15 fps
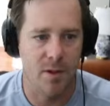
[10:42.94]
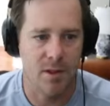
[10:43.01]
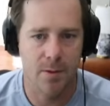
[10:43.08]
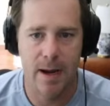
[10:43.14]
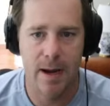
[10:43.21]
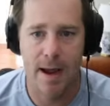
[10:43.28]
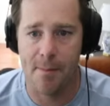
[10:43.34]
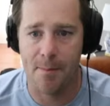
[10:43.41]

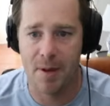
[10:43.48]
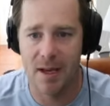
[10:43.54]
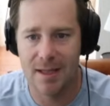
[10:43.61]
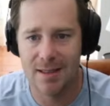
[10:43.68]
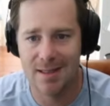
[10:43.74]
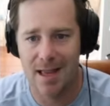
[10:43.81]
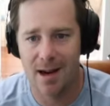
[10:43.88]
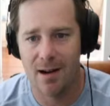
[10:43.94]
we have the pigs
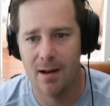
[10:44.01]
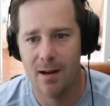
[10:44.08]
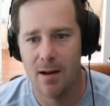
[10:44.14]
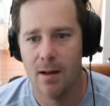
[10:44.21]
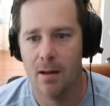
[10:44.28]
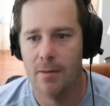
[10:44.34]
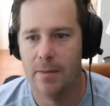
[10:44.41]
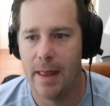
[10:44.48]
there.
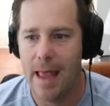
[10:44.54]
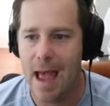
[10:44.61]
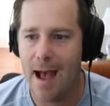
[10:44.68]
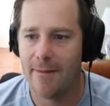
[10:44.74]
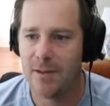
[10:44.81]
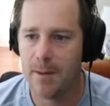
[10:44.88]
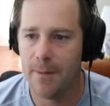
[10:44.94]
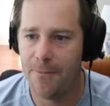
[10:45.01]
They have
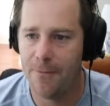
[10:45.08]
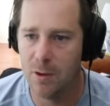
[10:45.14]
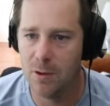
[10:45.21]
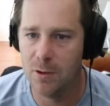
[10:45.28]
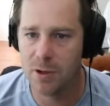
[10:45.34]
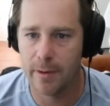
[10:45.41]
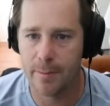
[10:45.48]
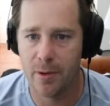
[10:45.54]
some food,
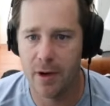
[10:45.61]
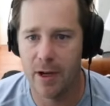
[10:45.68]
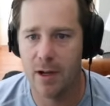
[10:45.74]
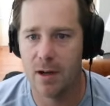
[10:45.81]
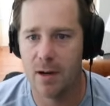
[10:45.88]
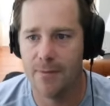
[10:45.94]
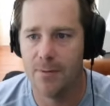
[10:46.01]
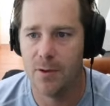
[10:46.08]
so they're pretty good
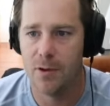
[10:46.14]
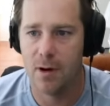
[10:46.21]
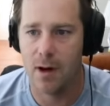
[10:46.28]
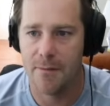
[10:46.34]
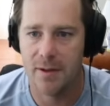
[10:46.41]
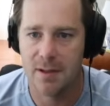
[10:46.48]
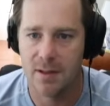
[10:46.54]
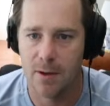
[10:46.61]
on food.
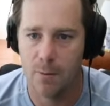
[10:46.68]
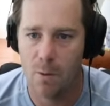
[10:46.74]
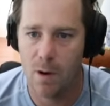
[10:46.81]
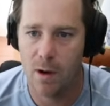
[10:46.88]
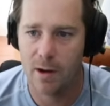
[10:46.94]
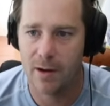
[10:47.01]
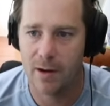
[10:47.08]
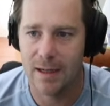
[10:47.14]
Obviously the
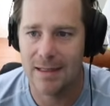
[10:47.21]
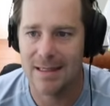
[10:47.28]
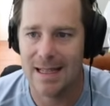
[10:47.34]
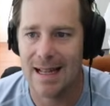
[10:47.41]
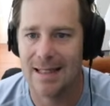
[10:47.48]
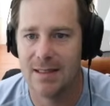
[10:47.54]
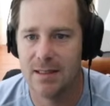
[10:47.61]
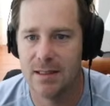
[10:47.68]
water is
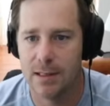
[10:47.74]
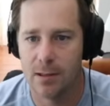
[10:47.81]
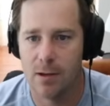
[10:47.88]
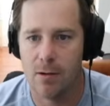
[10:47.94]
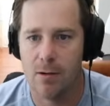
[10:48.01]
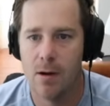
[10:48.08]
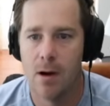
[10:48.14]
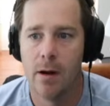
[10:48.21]
at
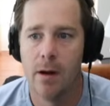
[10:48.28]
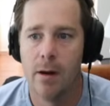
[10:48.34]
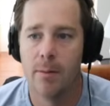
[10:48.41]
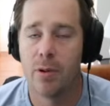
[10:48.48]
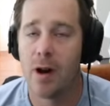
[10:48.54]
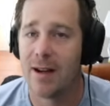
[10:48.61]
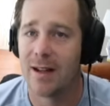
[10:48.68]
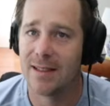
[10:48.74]
0.
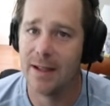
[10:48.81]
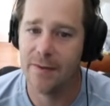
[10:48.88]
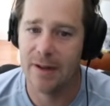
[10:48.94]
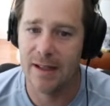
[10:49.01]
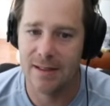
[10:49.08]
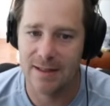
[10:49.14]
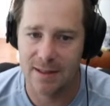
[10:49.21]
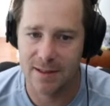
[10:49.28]
Productivity
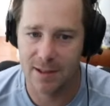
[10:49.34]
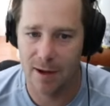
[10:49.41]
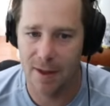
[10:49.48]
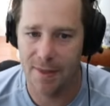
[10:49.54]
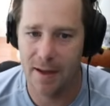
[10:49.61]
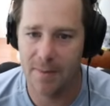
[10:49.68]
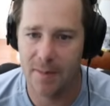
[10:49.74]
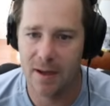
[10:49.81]
is at 0, I
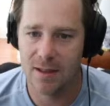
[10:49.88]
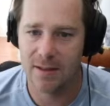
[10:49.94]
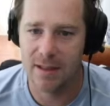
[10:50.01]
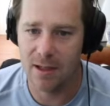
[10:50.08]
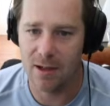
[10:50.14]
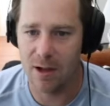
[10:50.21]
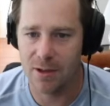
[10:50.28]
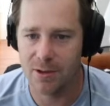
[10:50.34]
think because they
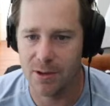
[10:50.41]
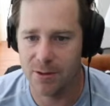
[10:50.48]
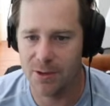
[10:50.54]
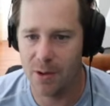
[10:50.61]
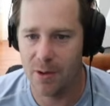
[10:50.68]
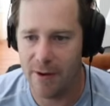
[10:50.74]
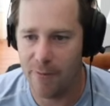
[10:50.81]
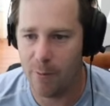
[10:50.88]
also
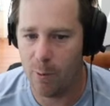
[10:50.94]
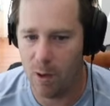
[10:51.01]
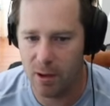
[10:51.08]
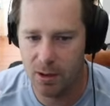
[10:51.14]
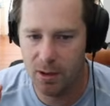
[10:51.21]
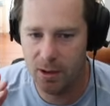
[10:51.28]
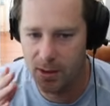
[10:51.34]
don't have water.